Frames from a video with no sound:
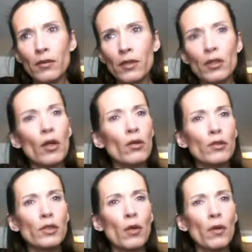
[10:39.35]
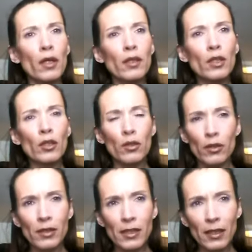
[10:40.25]
To those sowing
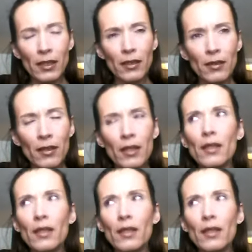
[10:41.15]
good seed